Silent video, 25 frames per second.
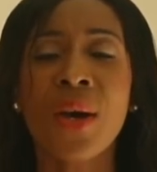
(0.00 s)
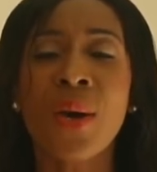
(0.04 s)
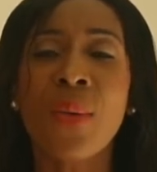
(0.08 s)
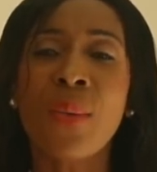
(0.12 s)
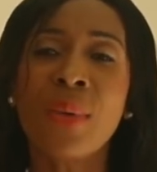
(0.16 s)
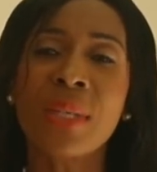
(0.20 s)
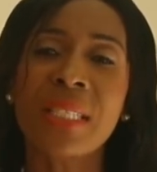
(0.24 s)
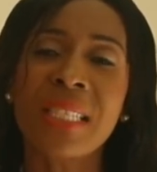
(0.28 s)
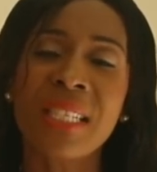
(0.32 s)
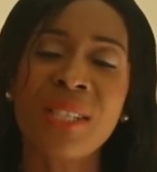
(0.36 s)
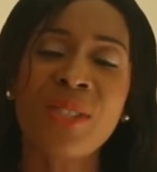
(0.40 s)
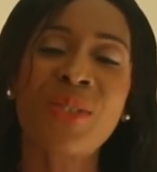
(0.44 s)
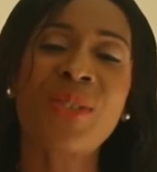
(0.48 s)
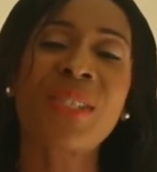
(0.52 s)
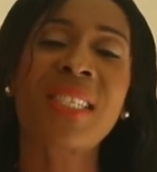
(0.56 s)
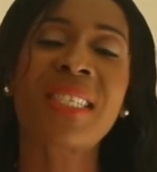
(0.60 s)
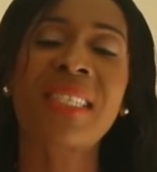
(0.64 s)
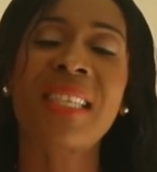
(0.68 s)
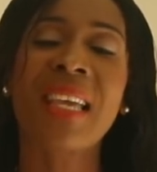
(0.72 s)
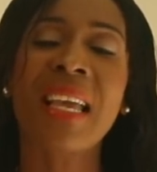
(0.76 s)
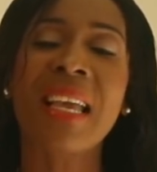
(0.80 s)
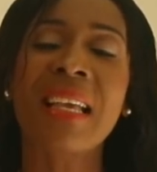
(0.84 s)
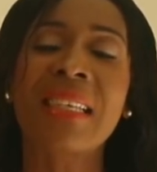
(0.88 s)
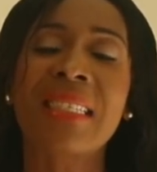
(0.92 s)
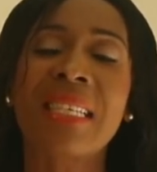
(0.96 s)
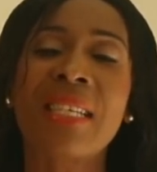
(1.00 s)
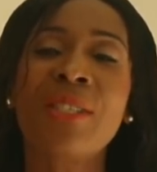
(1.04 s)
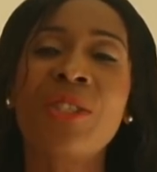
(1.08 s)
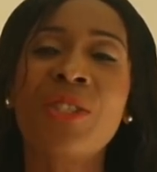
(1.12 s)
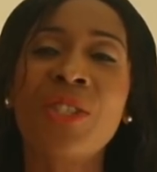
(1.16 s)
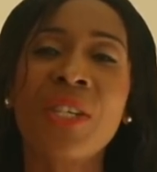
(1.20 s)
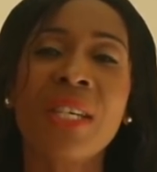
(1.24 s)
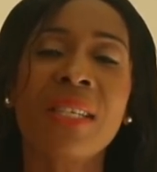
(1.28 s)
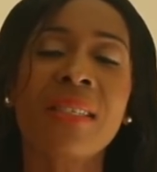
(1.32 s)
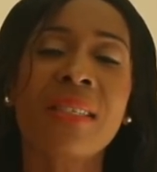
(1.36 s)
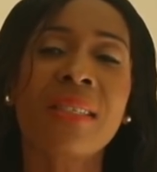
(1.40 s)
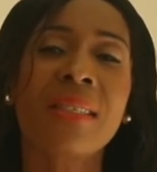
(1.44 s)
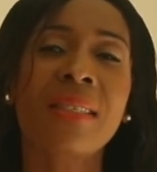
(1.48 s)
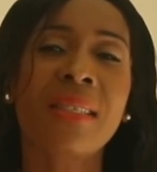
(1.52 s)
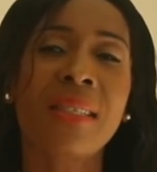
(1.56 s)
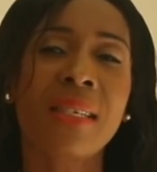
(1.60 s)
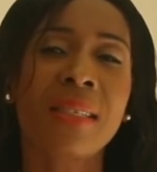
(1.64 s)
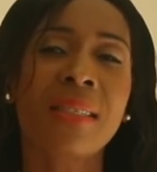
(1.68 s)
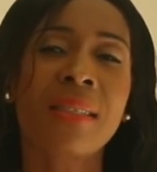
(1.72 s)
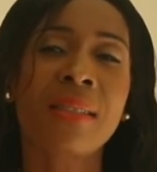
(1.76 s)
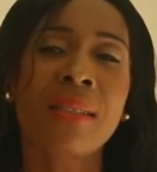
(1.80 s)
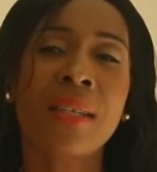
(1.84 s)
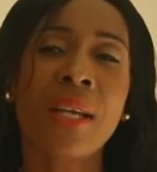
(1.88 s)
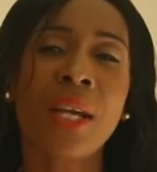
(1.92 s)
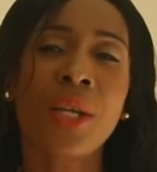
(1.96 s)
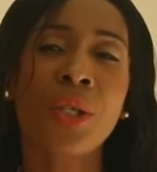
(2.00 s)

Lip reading: What's interesting is that Jesus doesn't